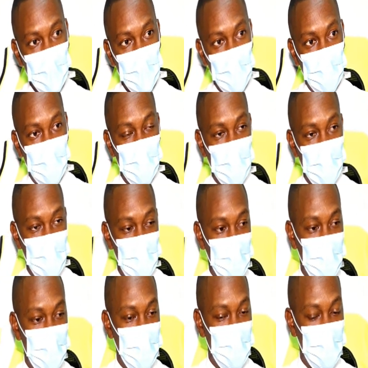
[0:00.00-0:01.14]
The project is
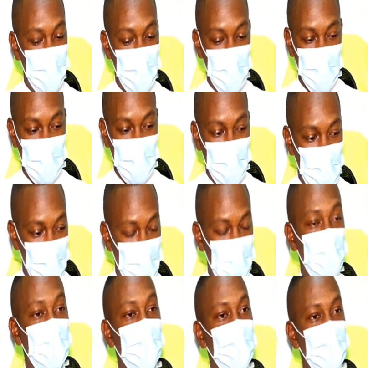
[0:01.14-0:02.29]
intended to take about
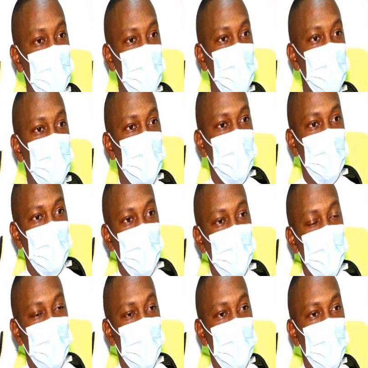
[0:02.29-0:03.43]
3 years
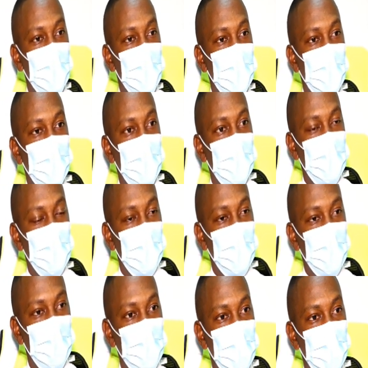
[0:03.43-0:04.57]

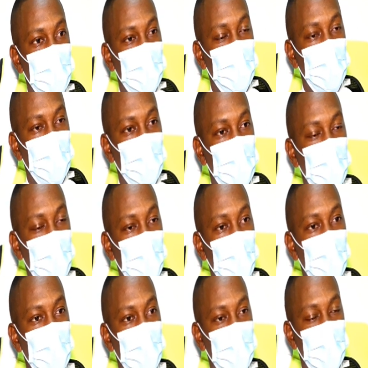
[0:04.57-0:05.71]
and before it will be
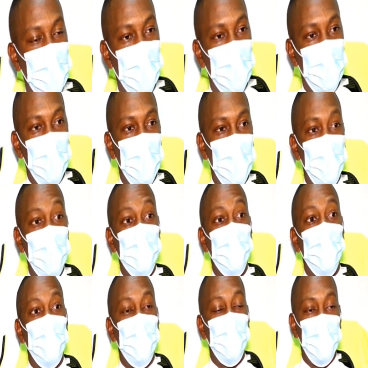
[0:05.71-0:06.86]
completed. There will be areas
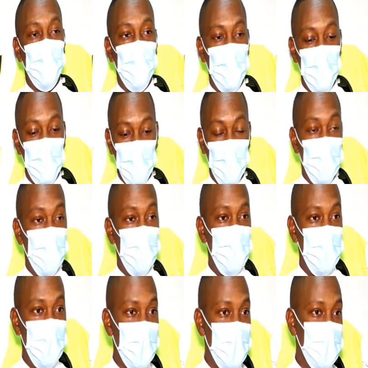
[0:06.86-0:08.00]
where widening will be
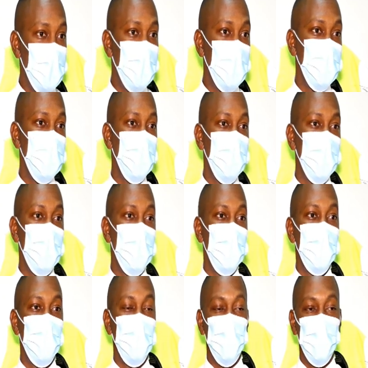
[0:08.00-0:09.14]
done, the